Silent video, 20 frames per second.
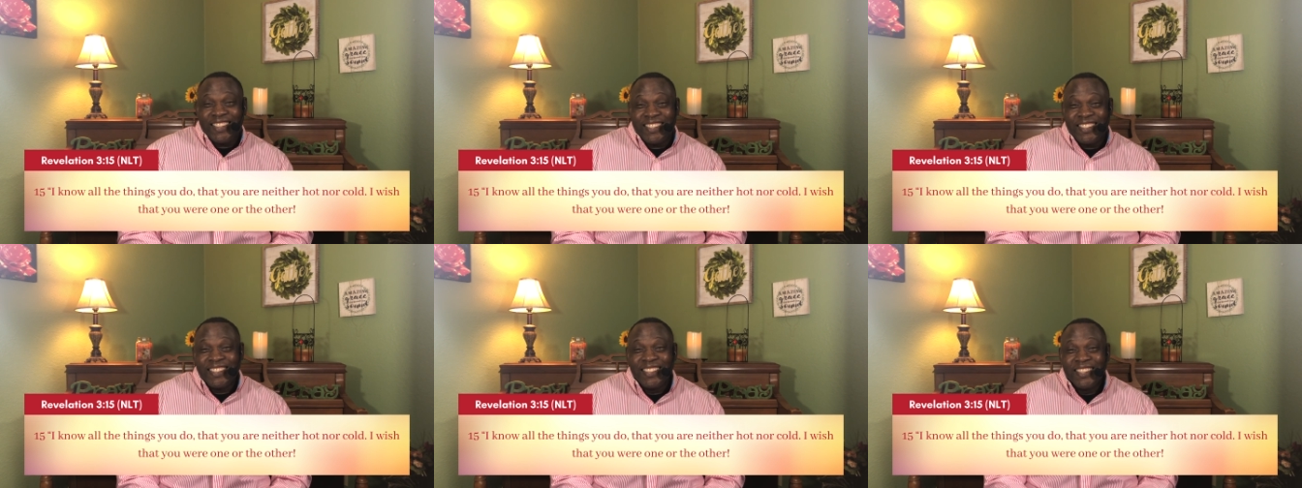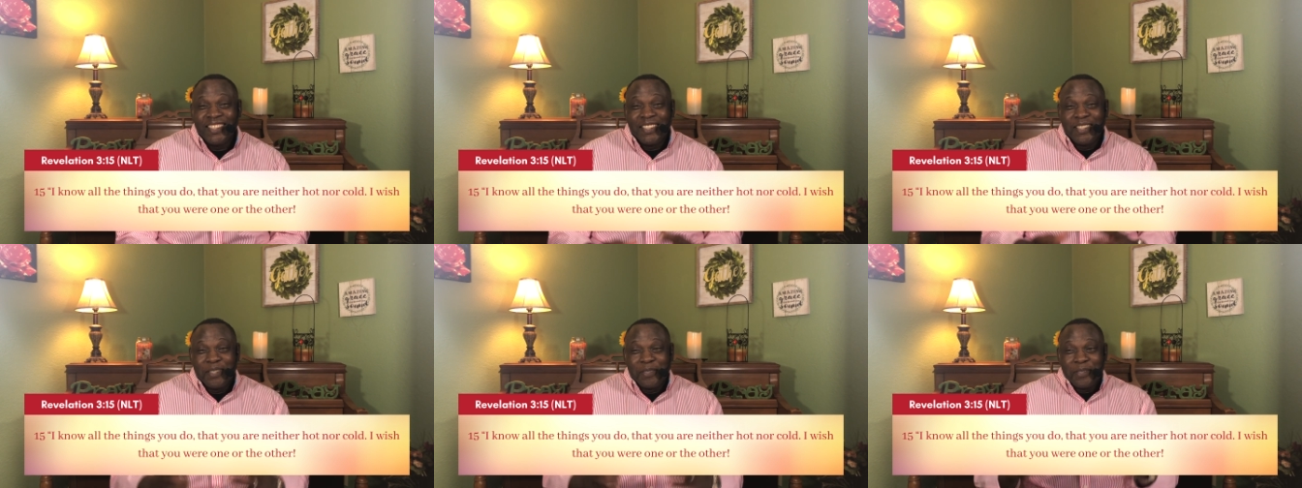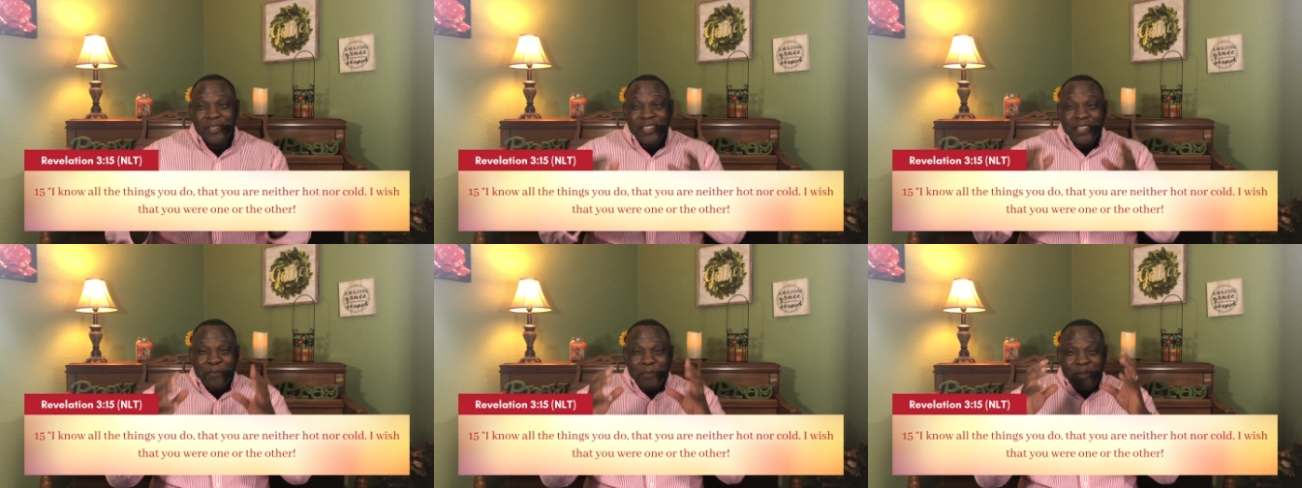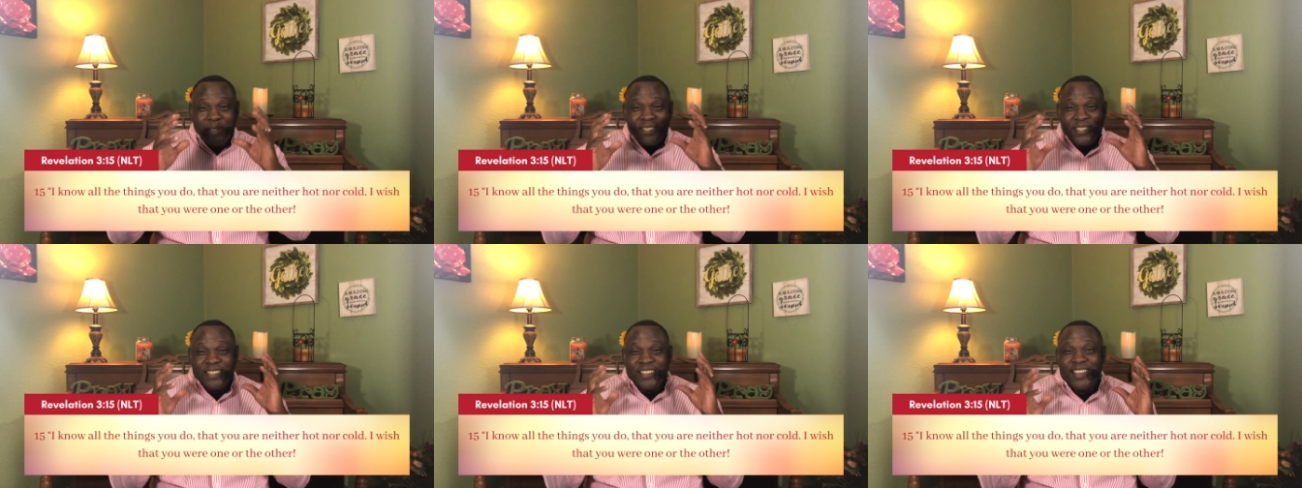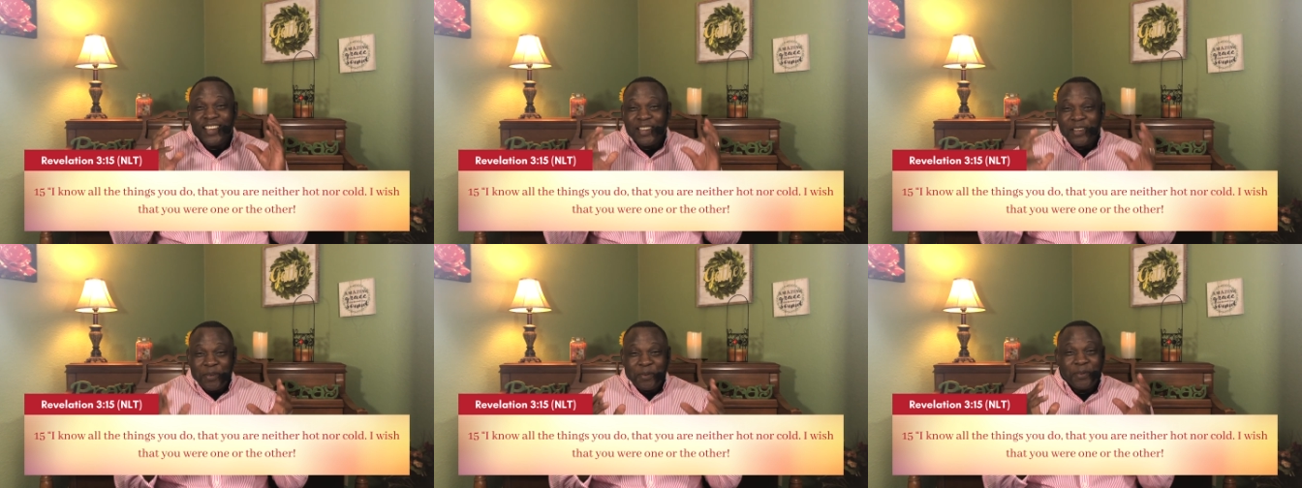not. but you
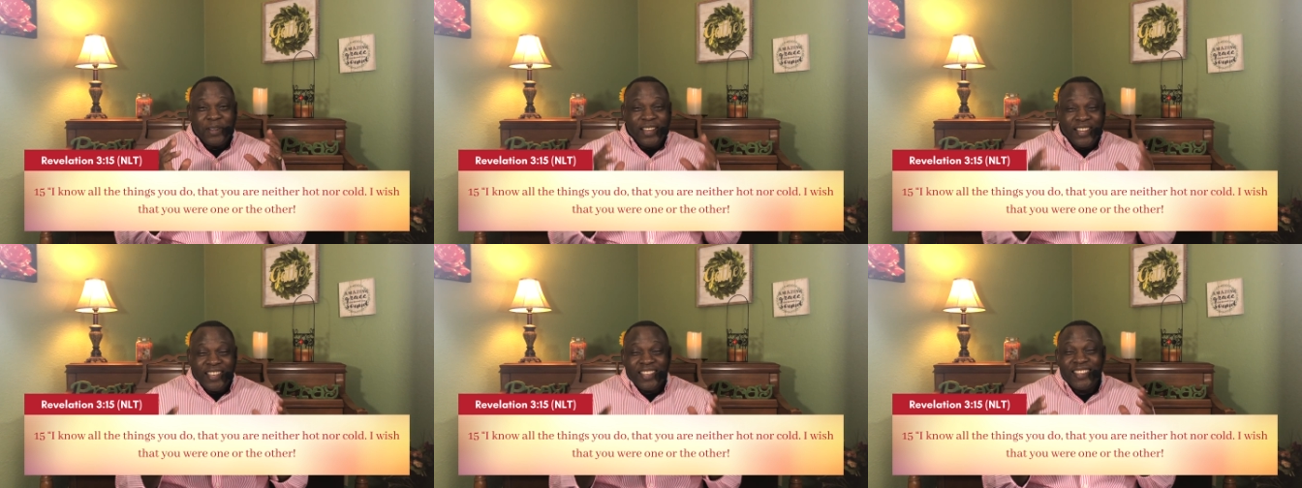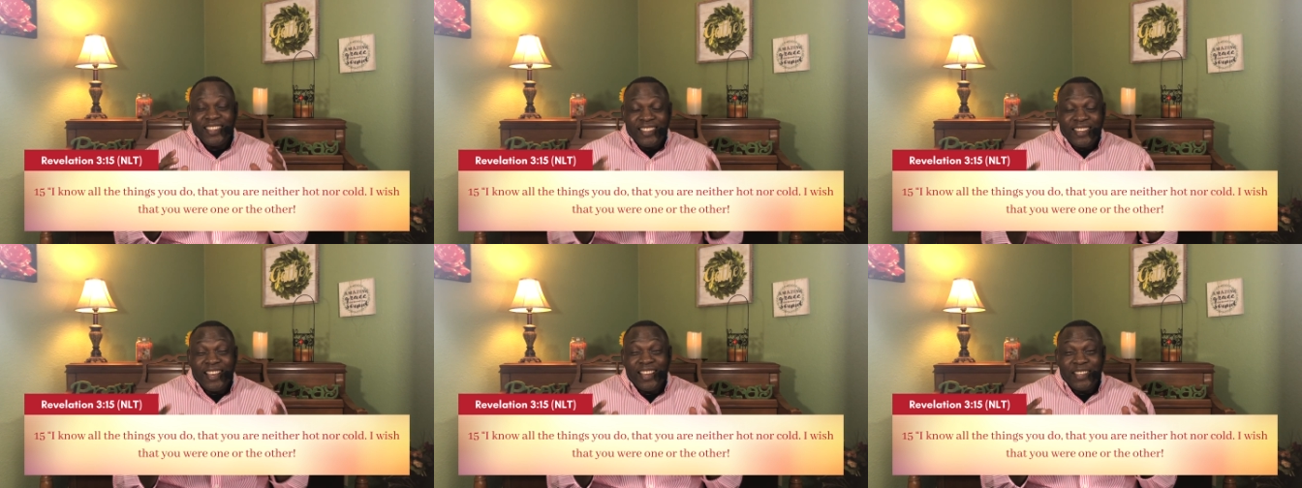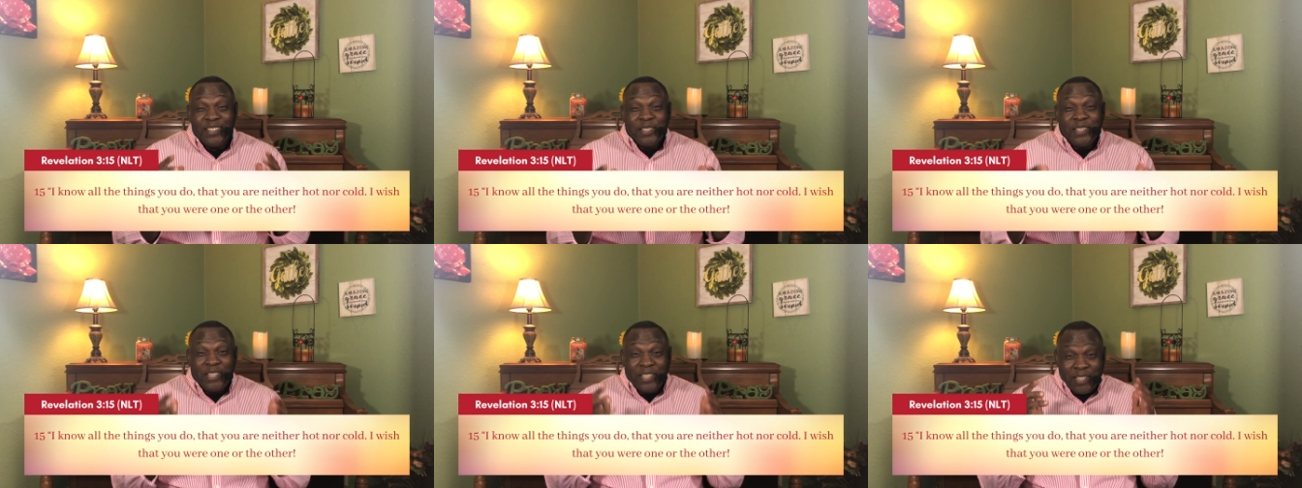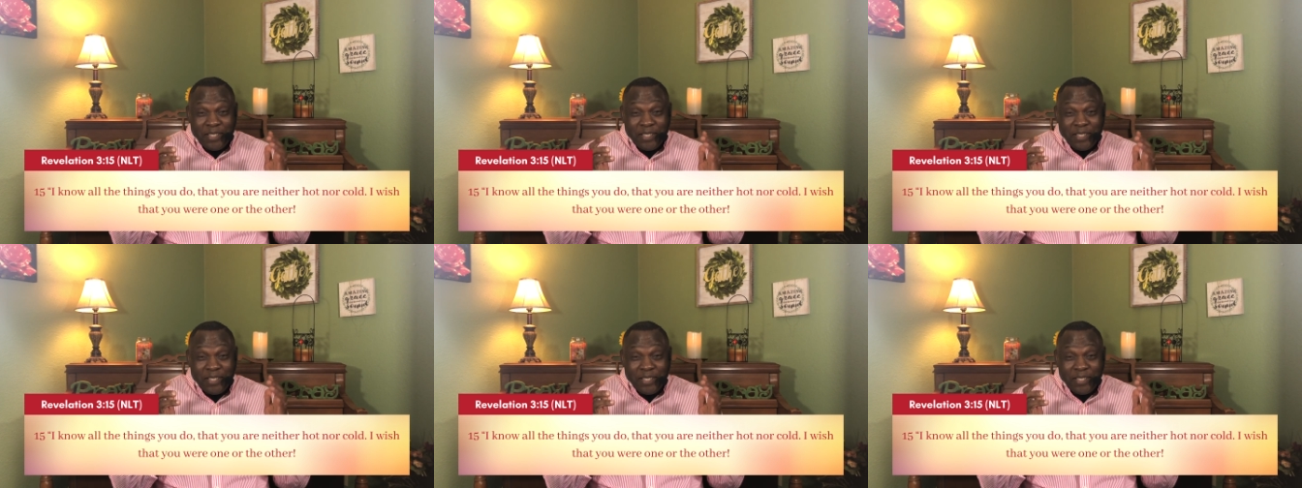gotta recognize